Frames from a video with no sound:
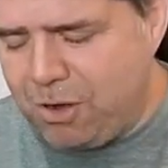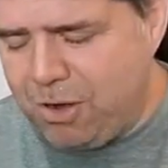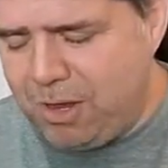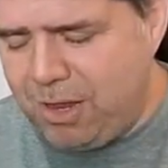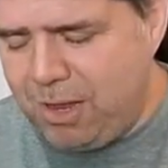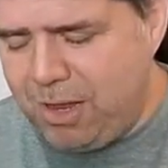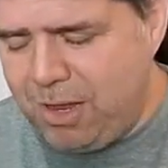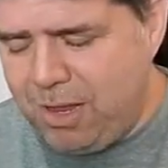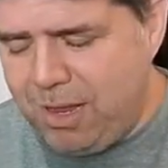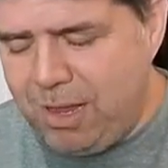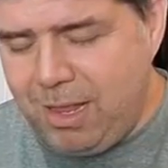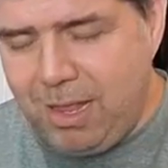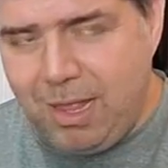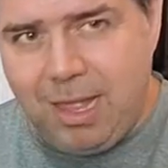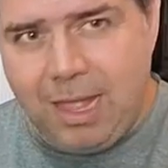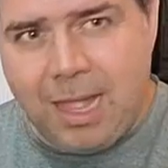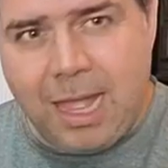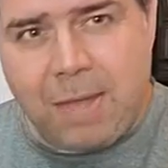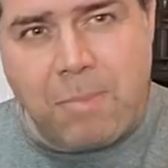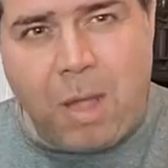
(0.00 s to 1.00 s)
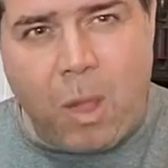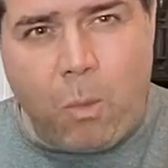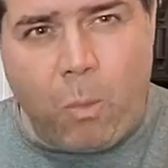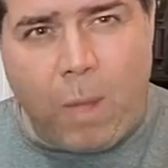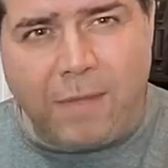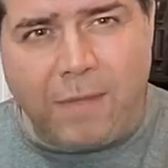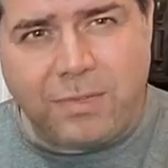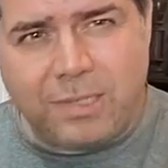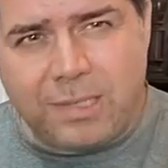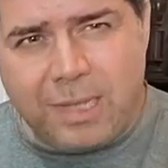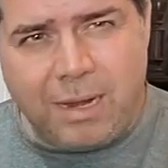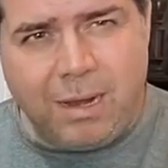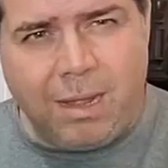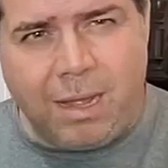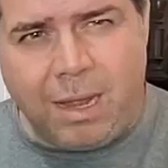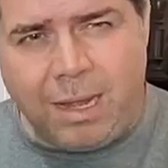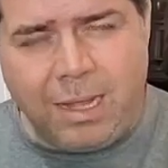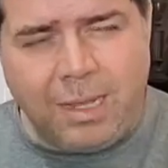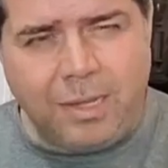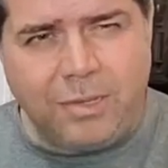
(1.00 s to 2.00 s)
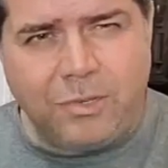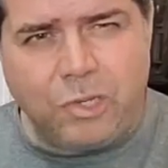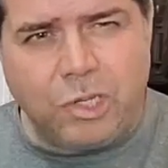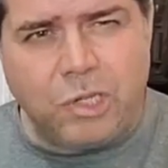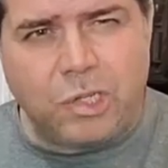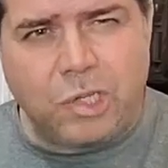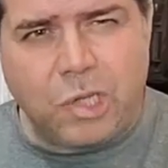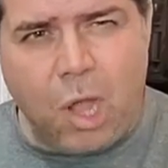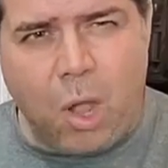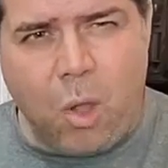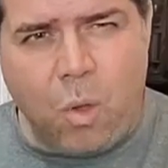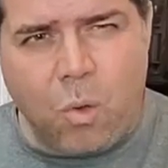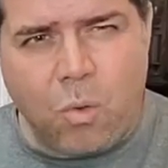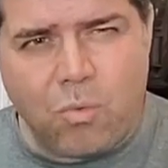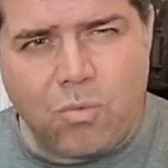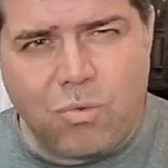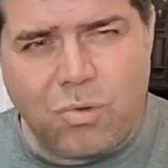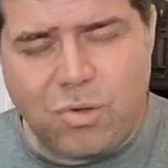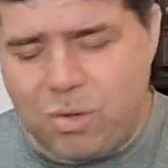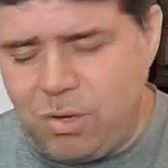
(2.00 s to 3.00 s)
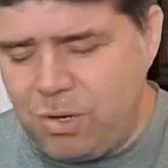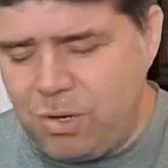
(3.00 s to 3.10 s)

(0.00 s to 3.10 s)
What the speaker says: and my wife said, honey, she's gone.